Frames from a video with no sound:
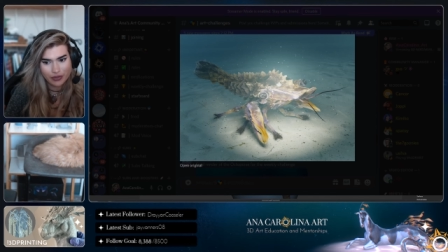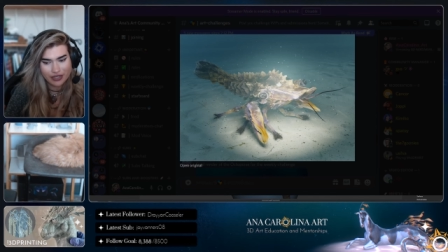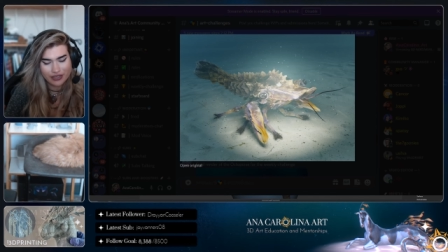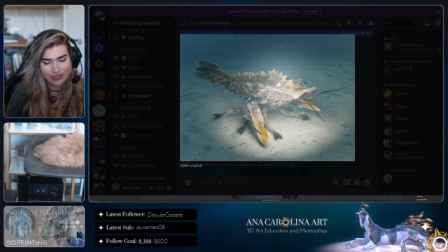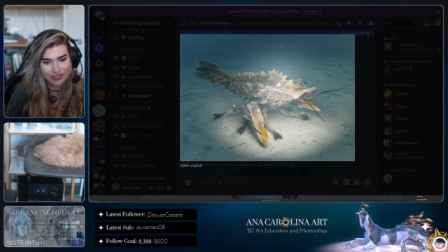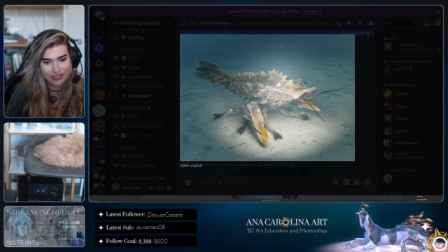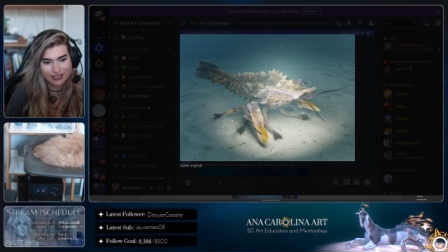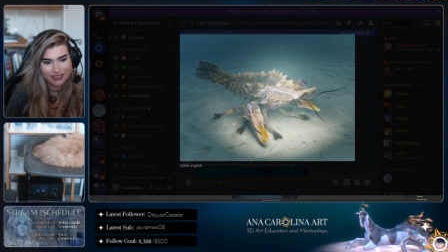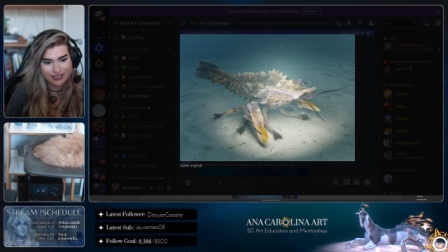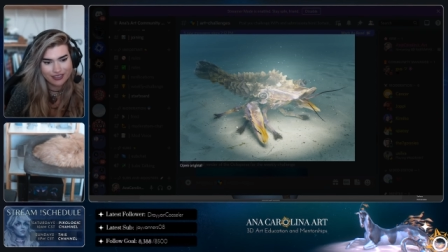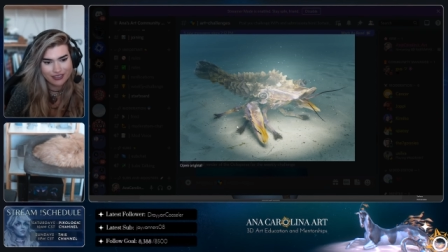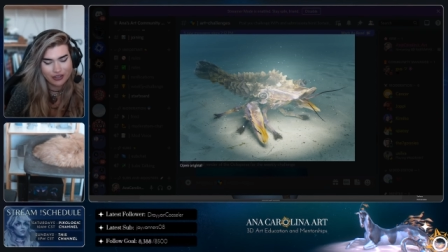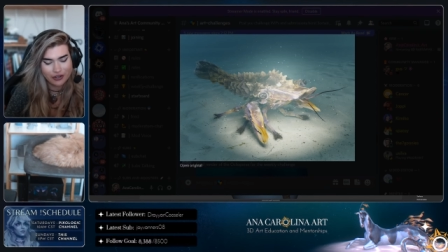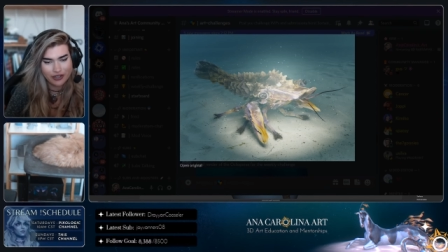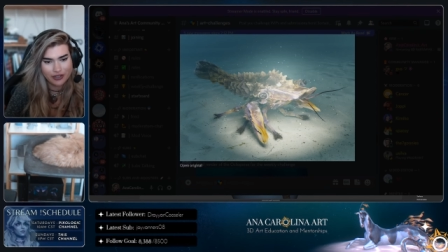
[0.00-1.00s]

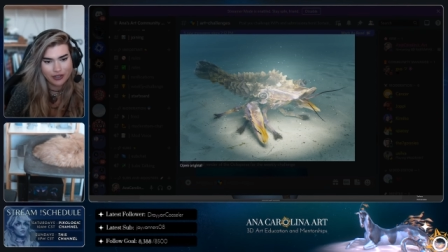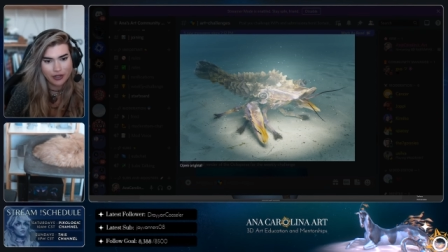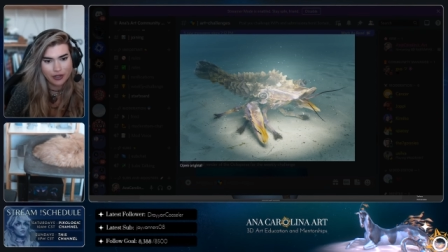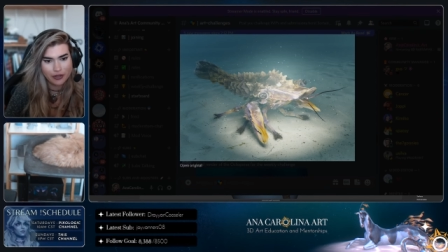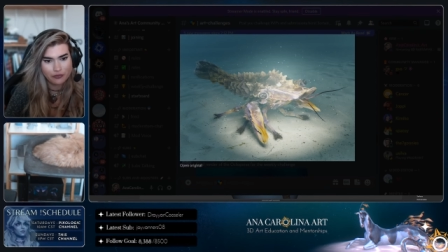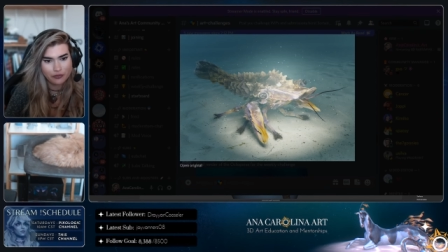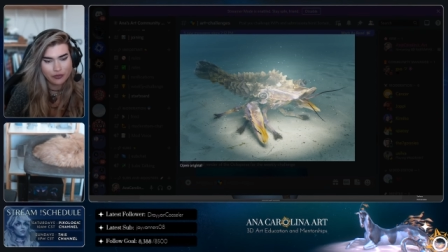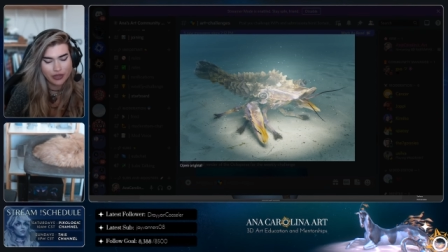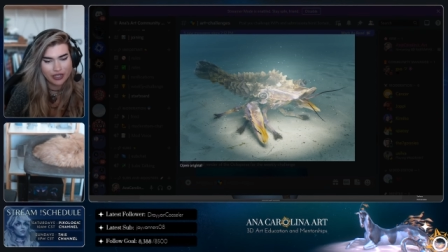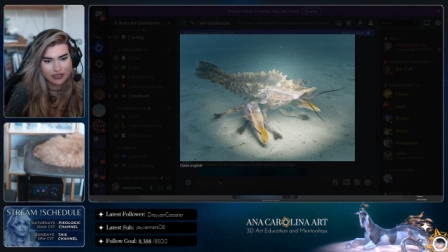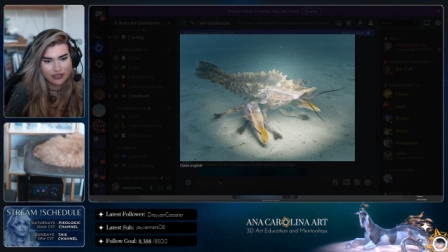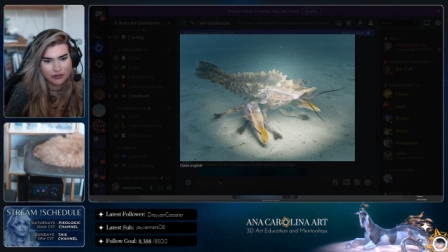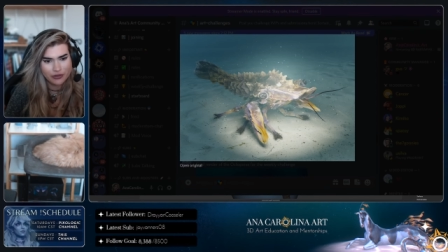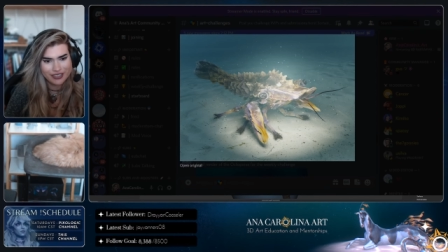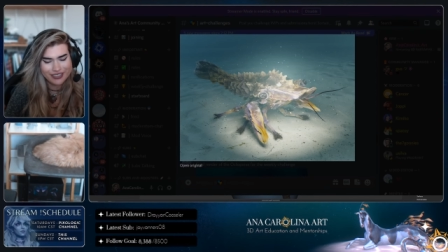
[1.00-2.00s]
Blenders or
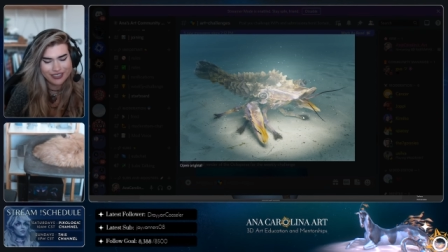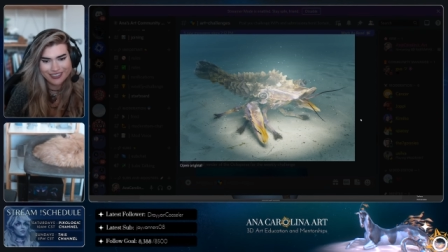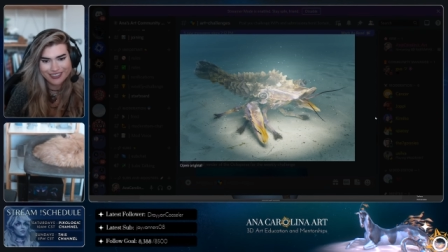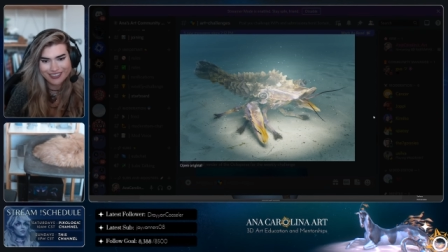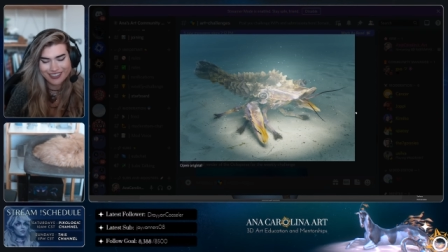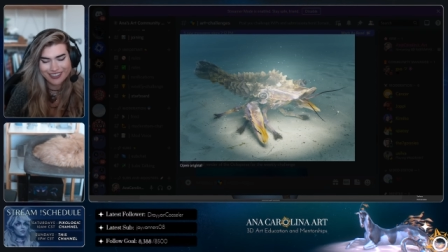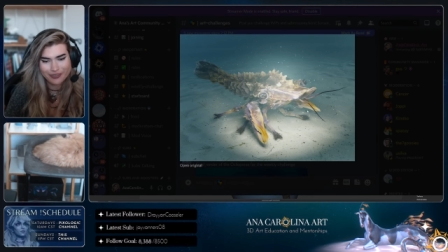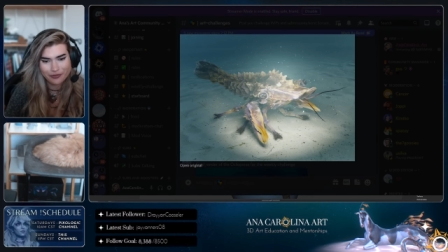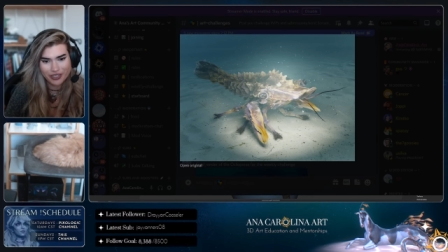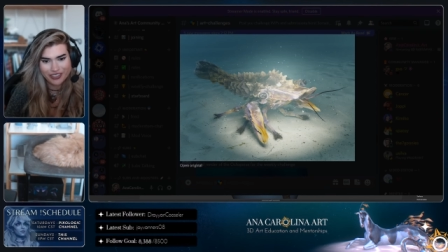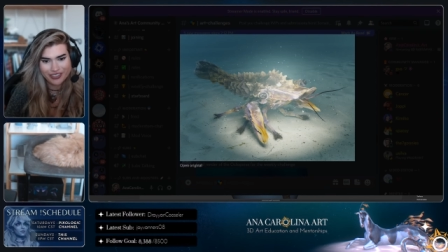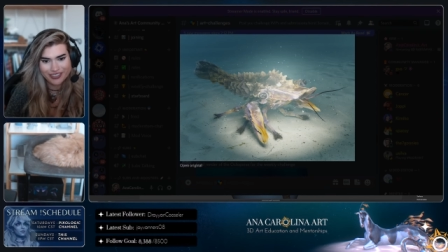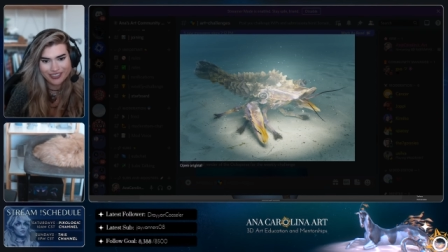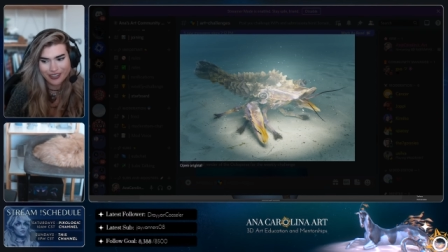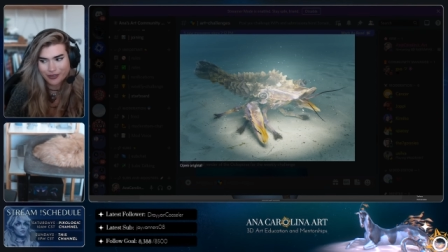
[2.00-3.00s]
blender renders,
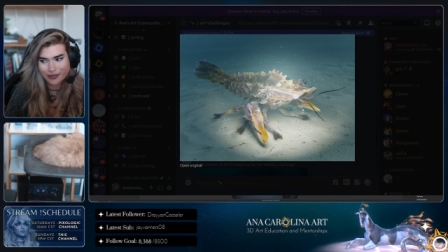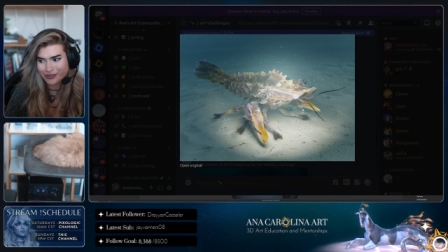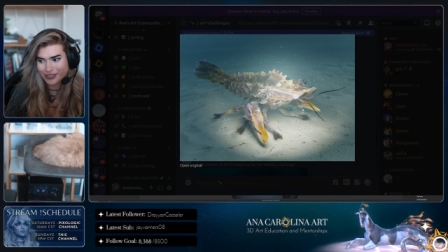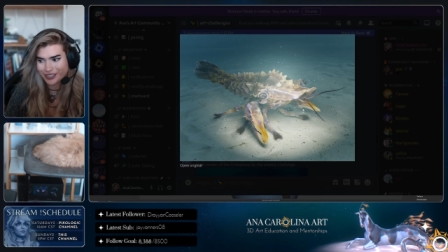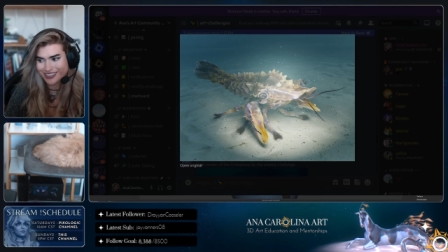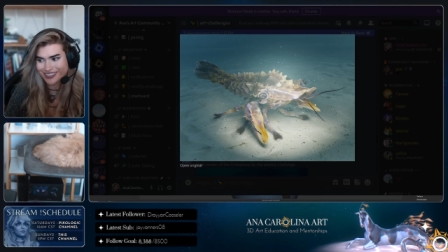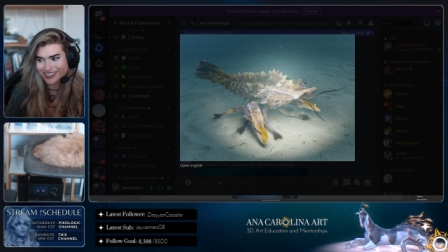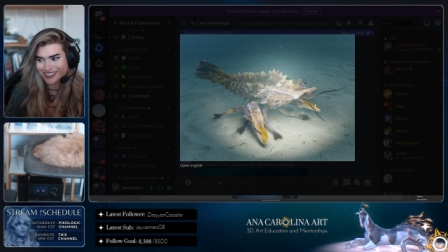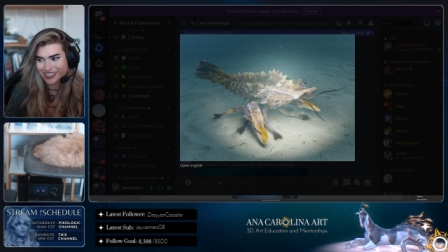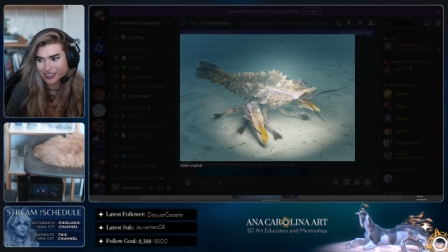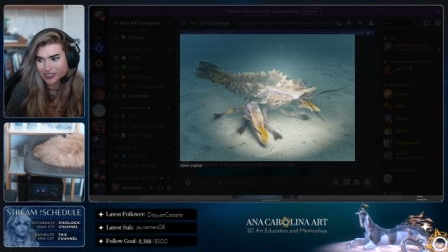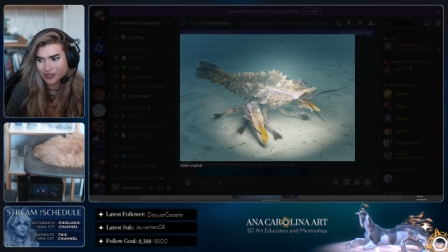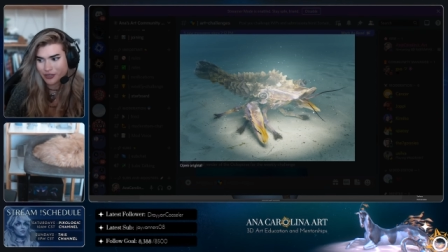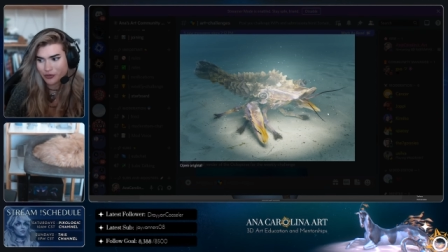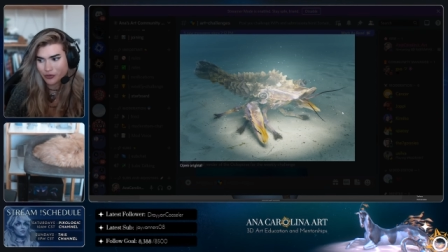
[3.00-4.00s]
blender cycle renders.
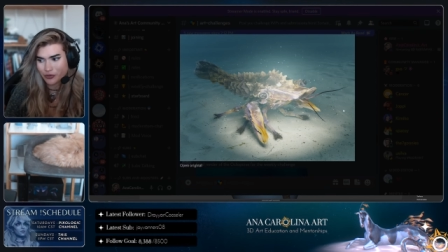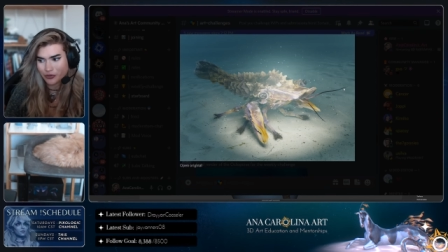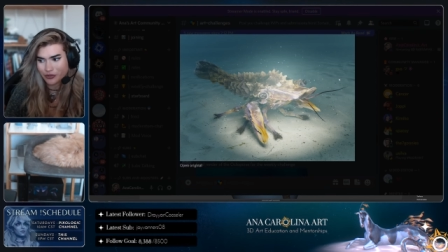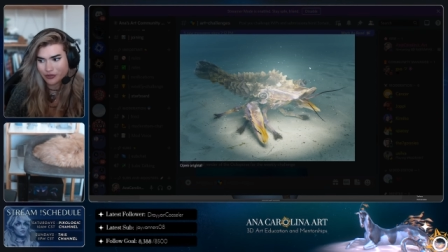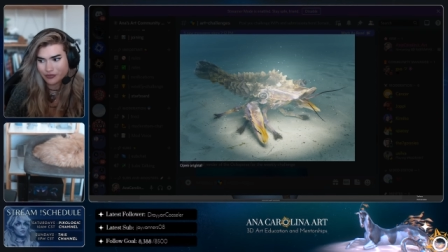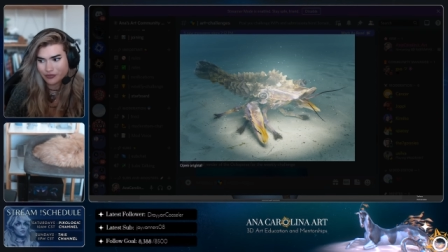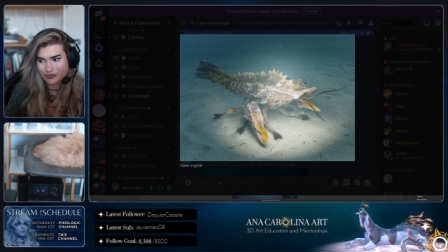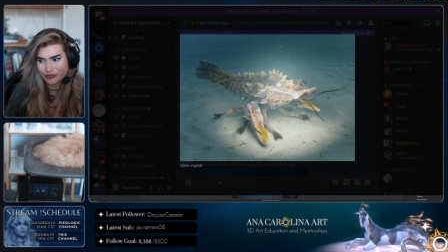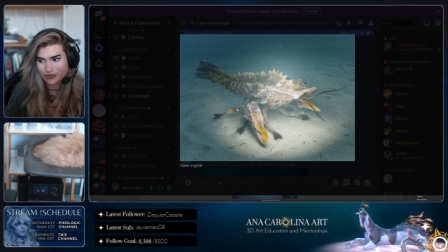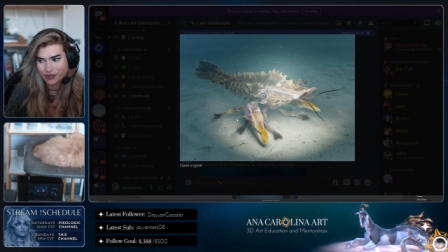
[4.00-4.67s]
That's so cool.